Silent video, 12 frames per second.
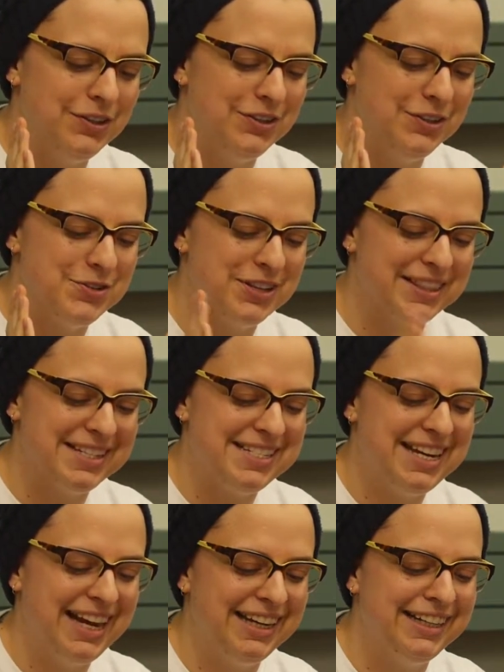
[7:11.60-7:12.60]
using the
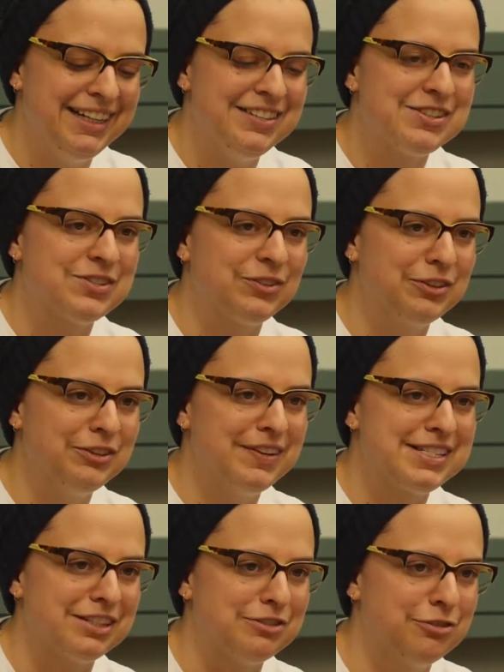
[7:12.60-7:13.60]
tenant sort of
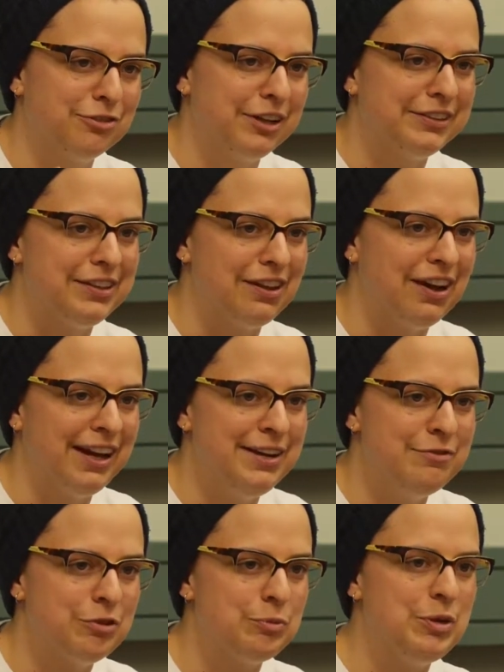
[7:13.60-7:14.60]
as a front
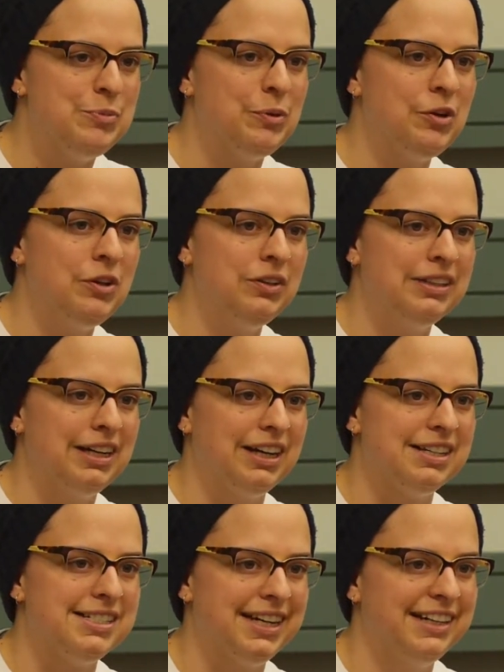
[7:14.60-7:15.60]
line for people,
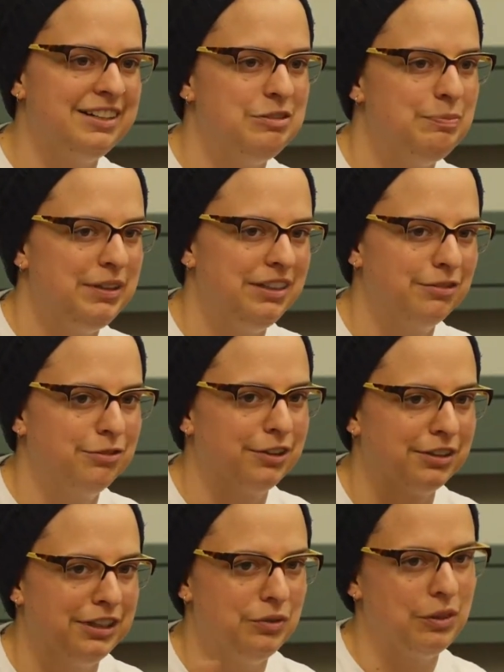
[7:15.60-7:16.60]
uh, tenant being
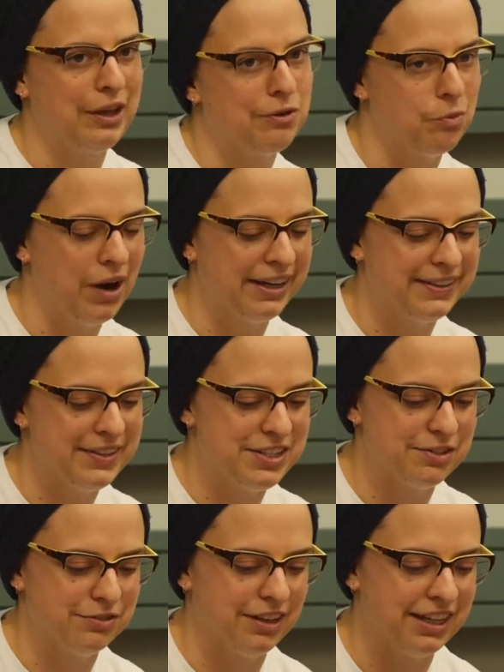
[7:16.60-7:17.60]
fairly like widely
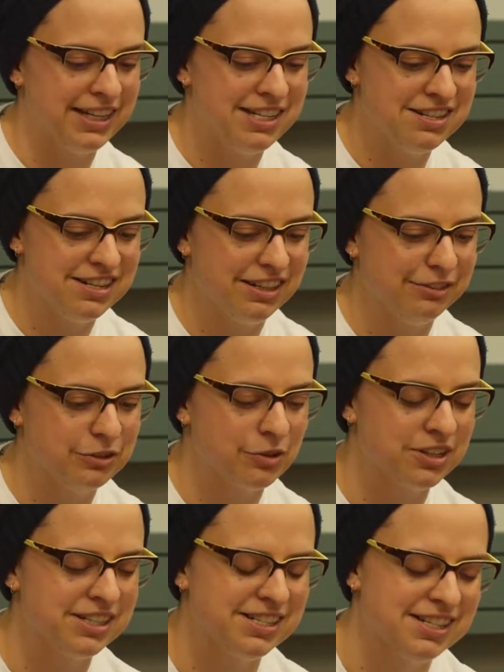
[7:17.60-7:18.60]
defined, of
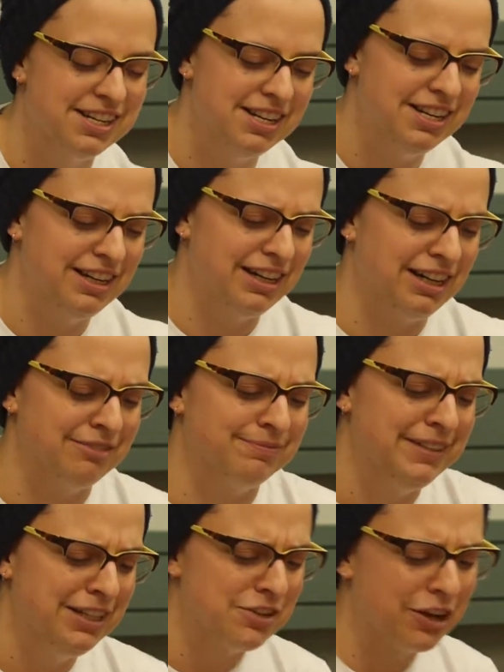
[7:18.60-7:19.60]
course. Um,
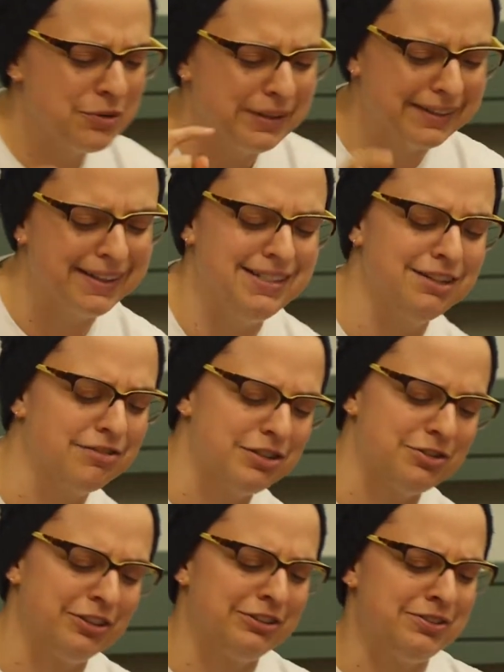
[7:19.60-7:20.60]
how do we link different
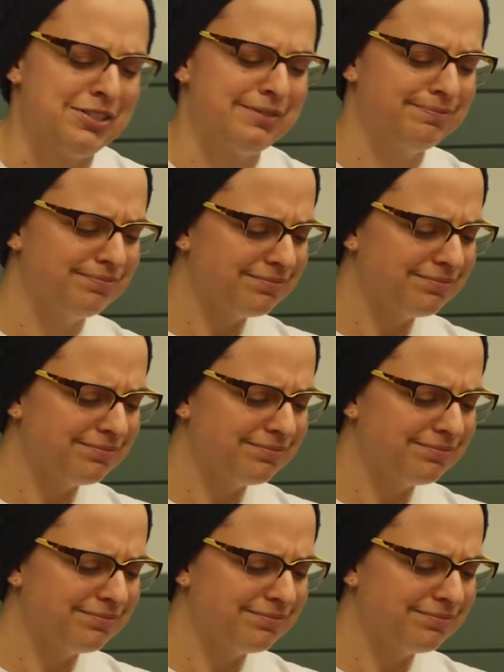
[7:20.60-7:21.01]
struggles?